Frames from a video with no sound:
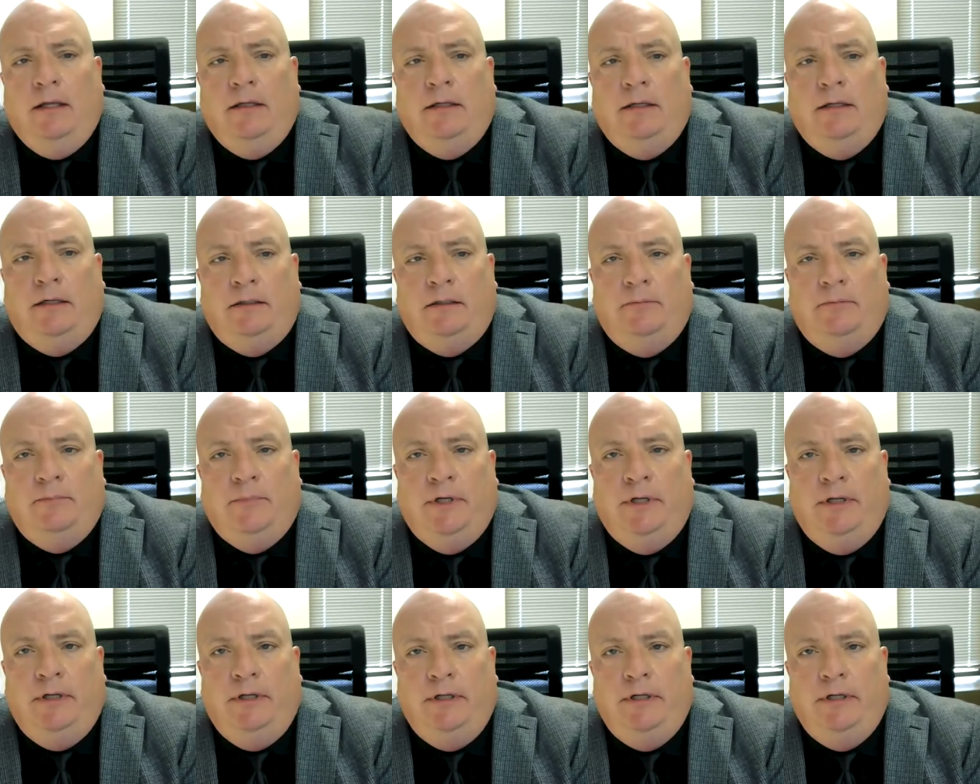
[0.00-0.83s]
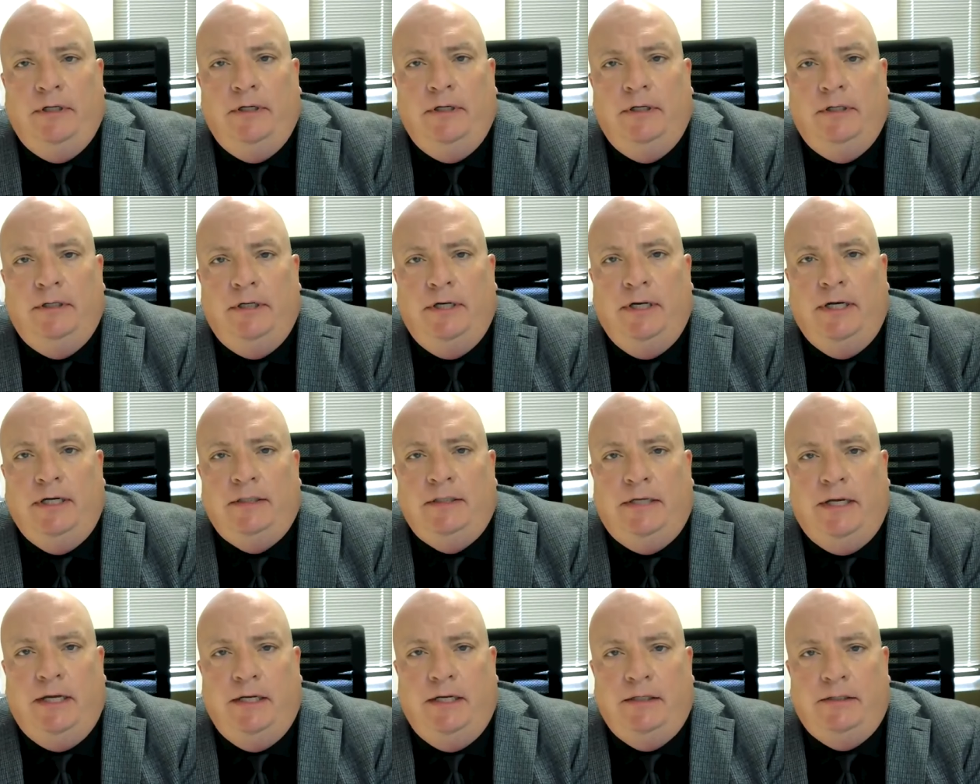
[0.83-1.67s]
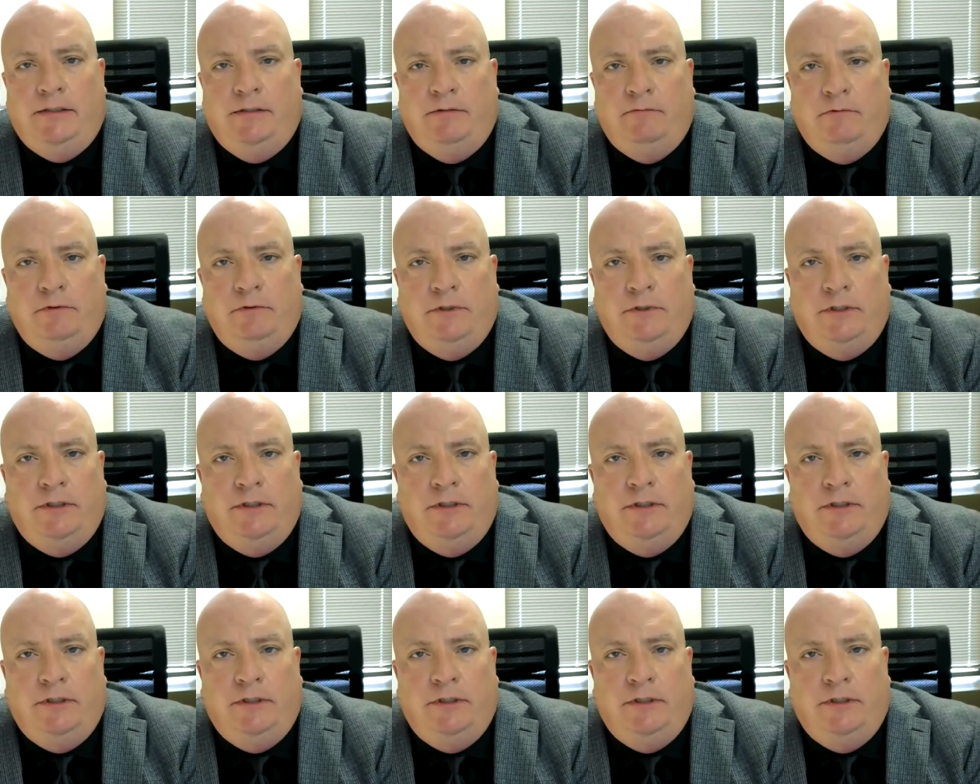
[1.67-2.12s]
Um, today's case that we're